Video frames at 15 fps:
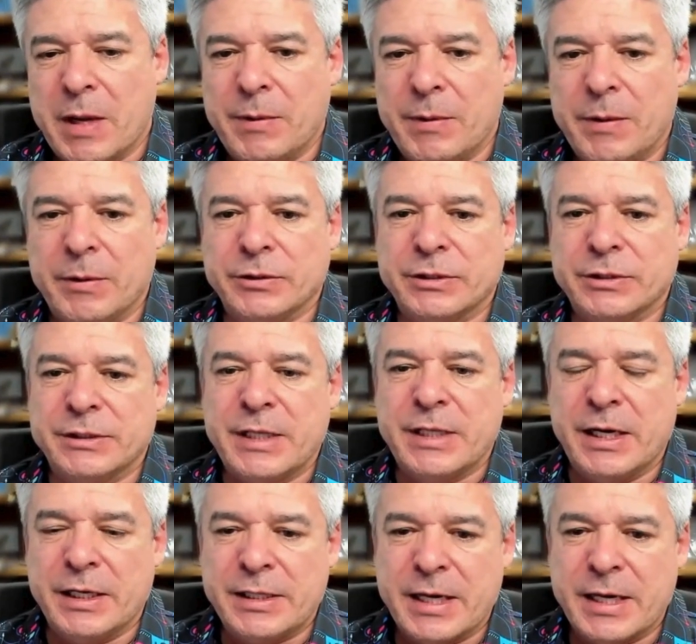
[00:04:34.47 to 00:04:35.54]
emails
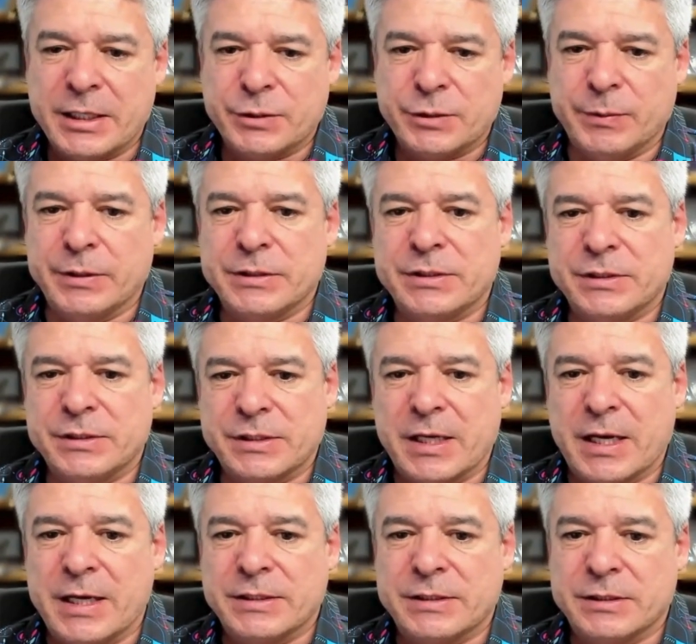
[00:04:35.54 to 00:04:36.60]
contain attachments
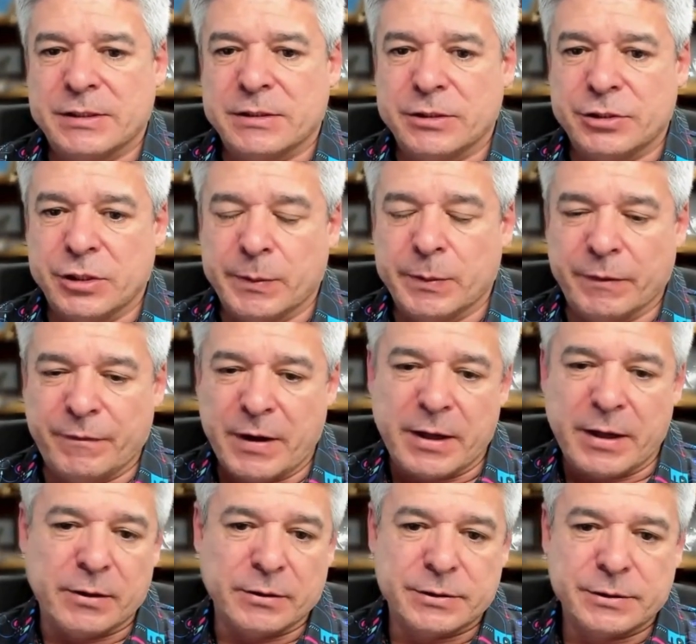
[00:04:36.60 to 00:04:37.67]
disguised as legitimate
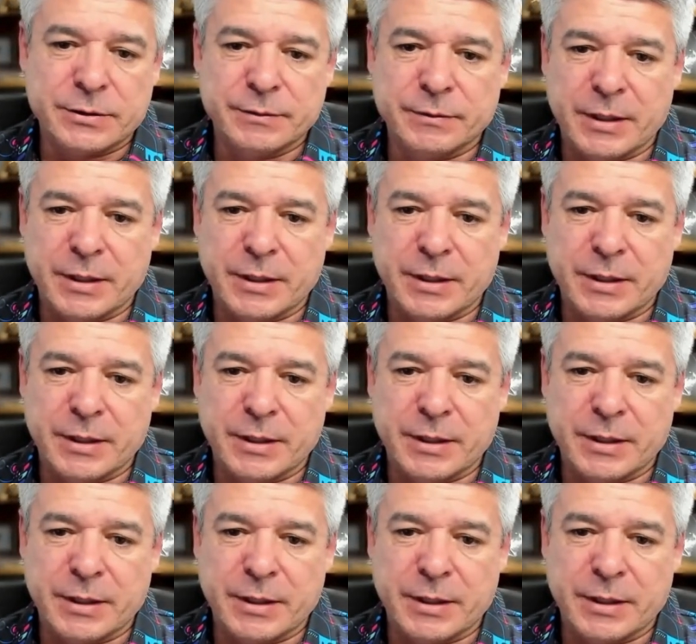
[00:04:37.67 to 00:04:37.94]
files,